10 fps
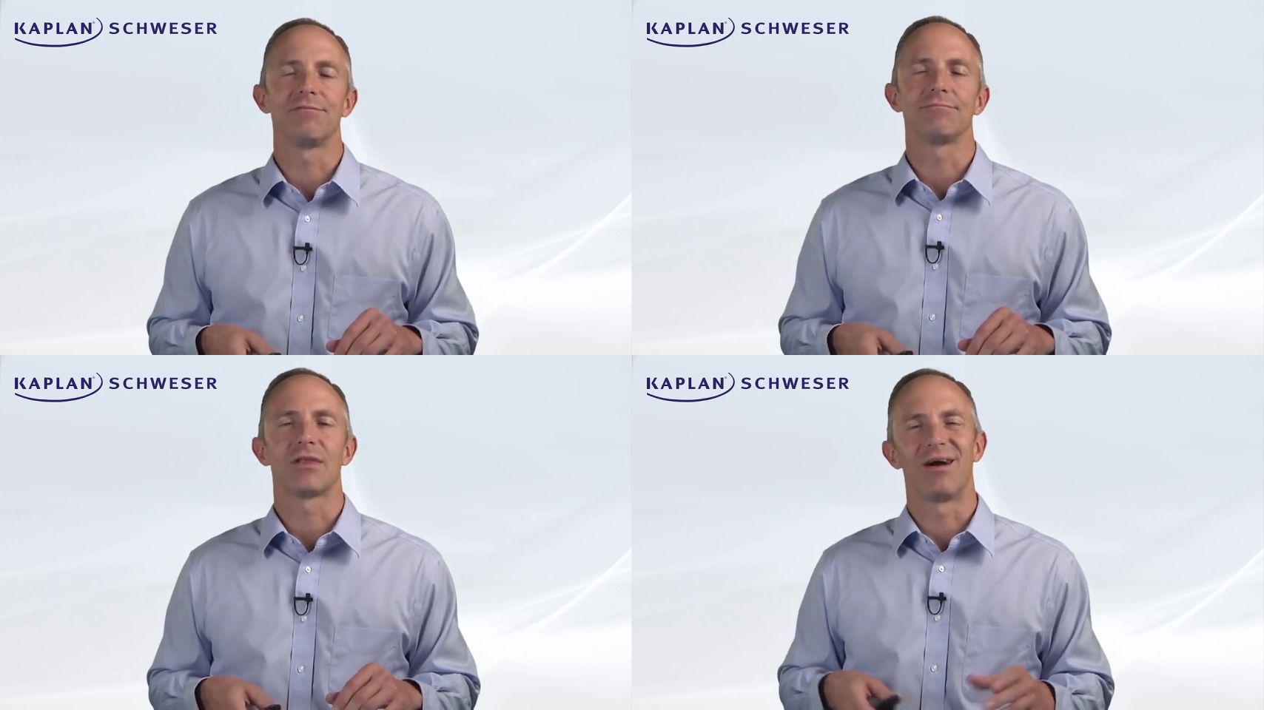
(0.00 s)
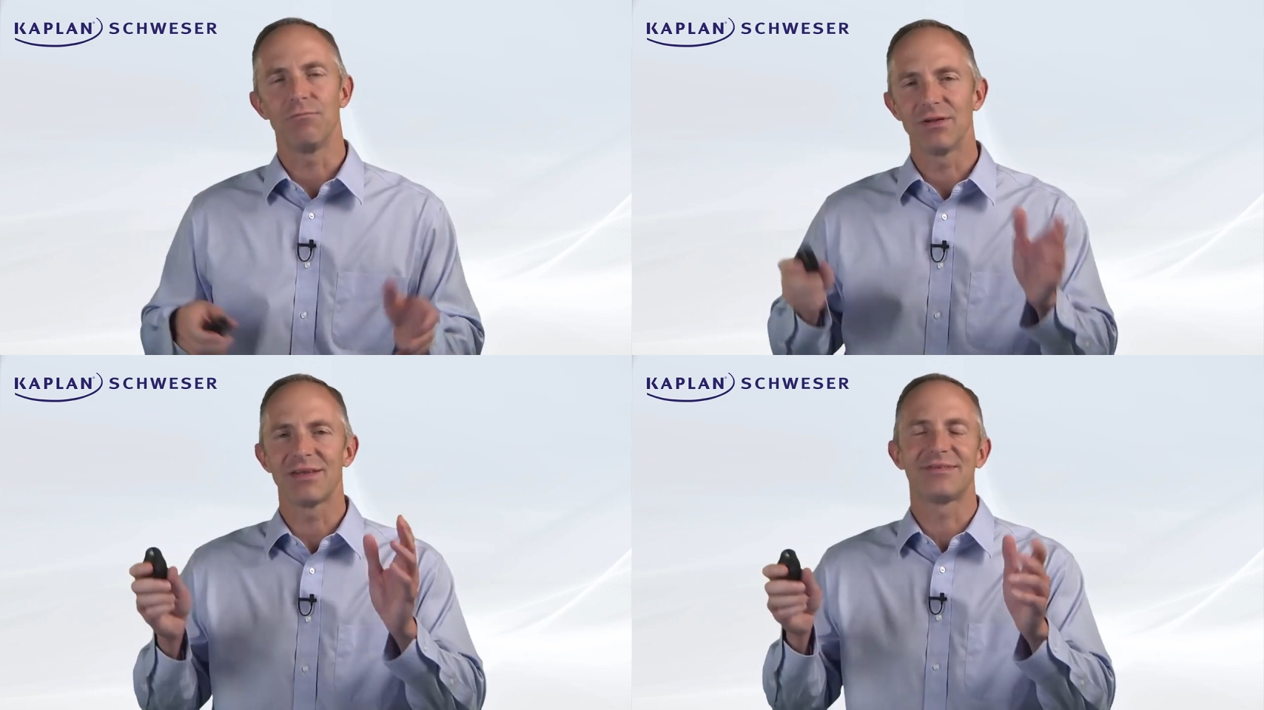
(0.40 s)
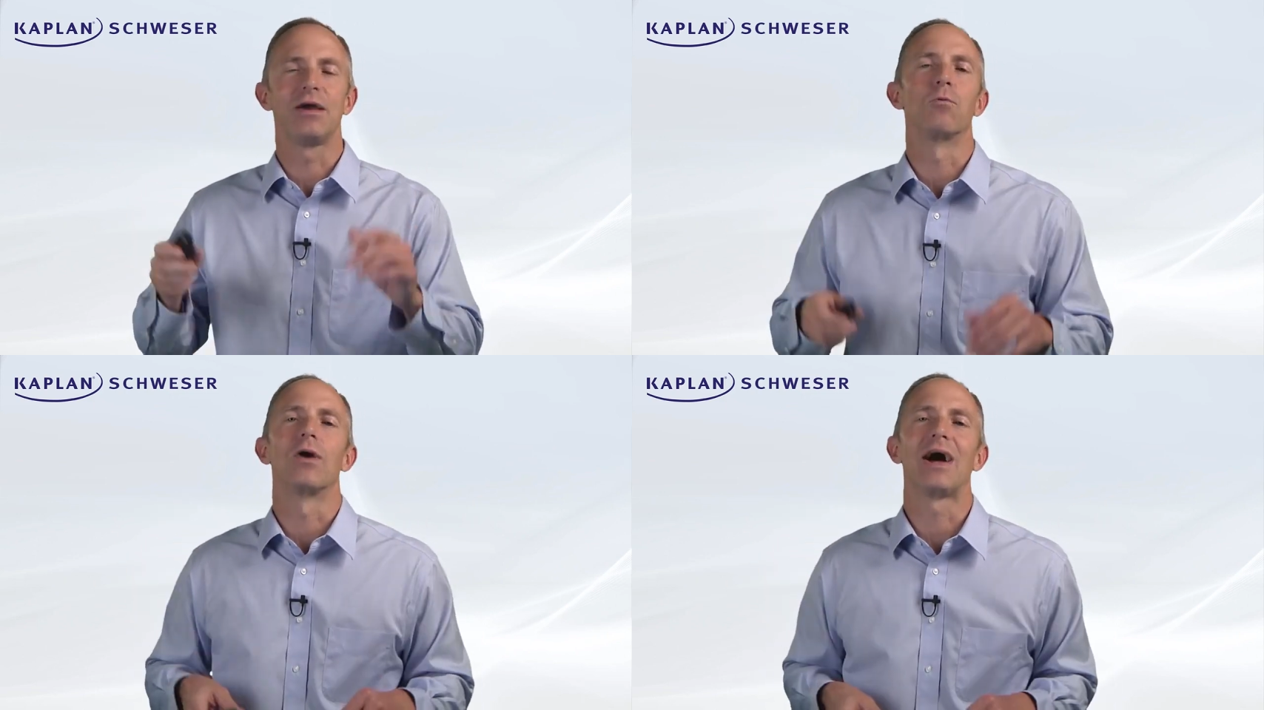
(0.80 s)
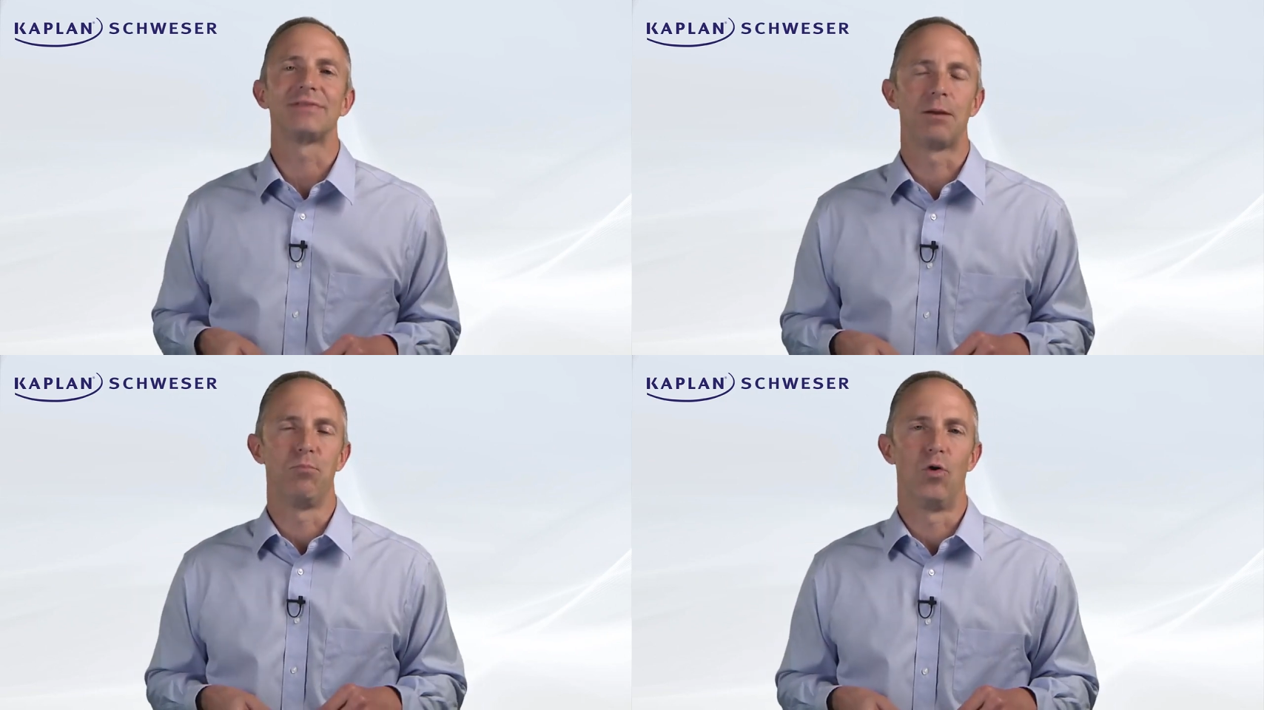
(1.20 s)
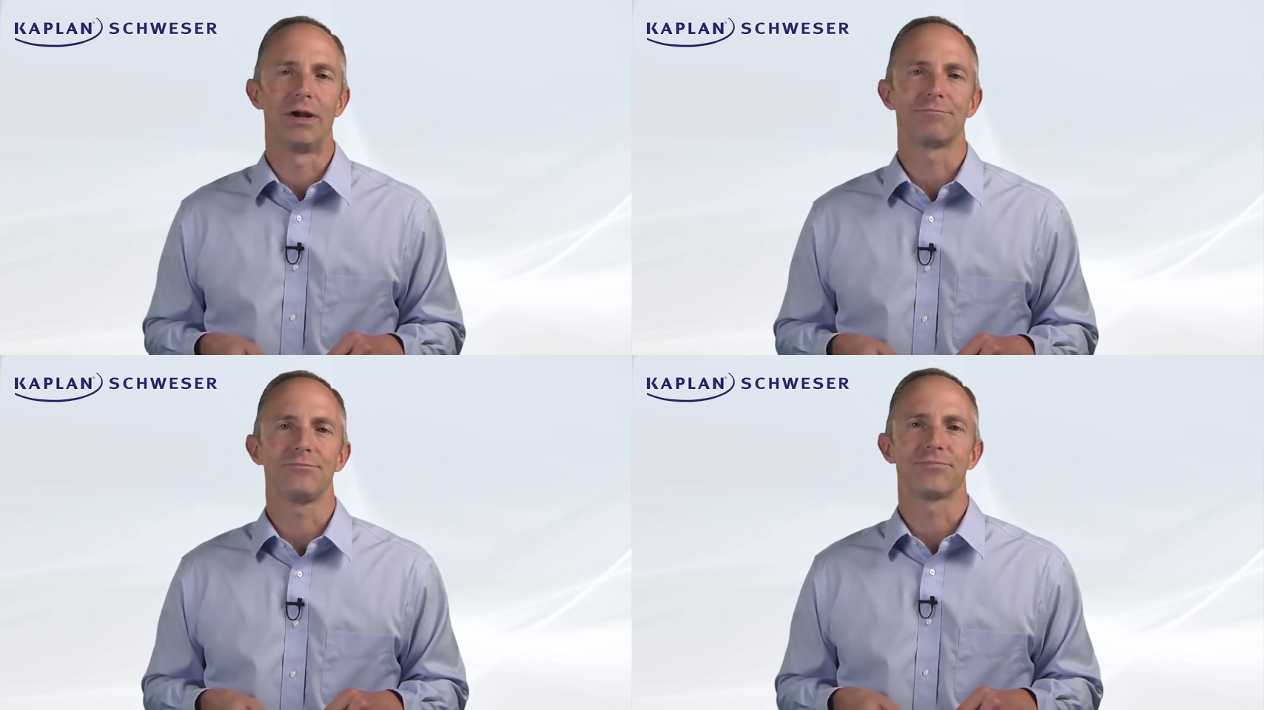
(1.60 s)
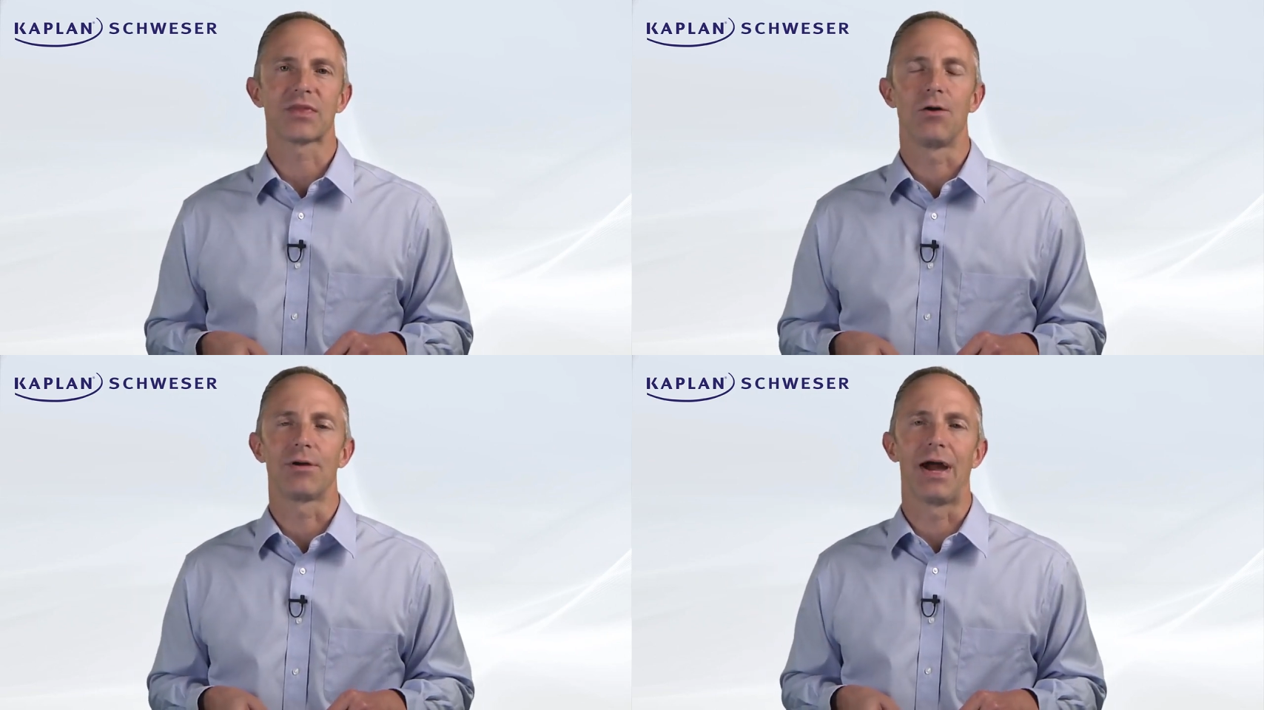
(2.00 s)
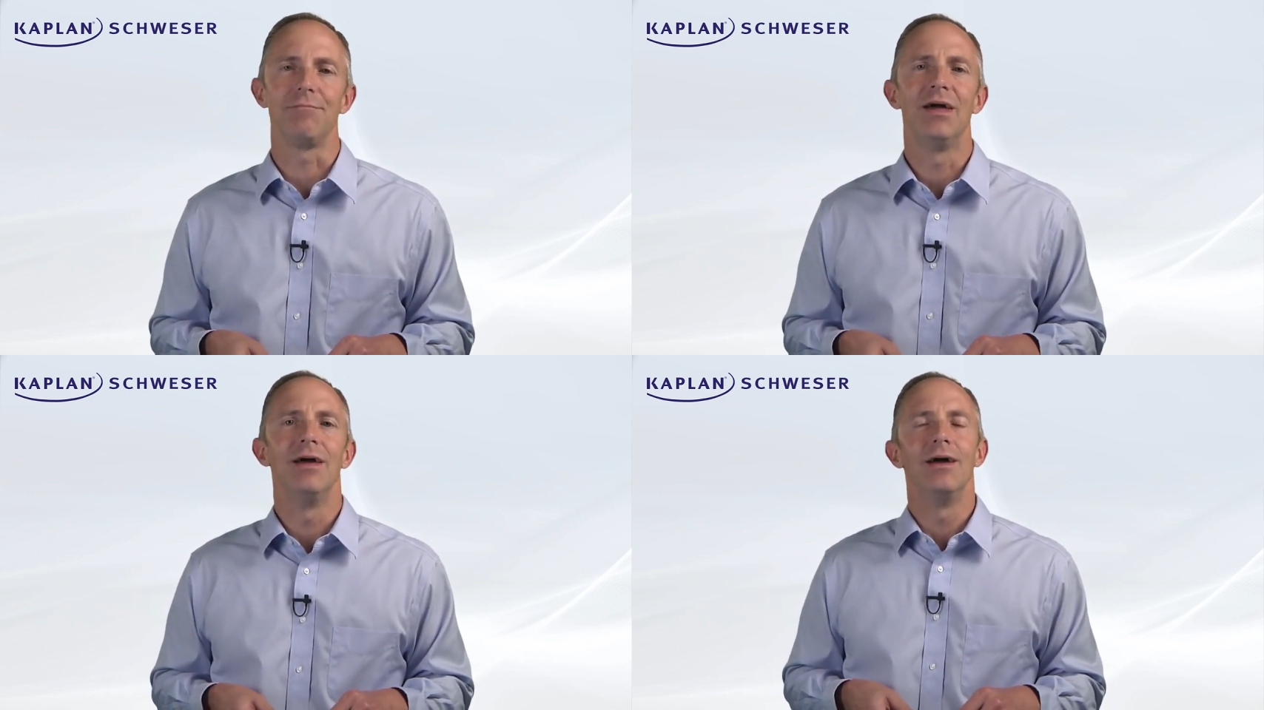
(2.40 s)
All right, well, let's say we're at that point, okay?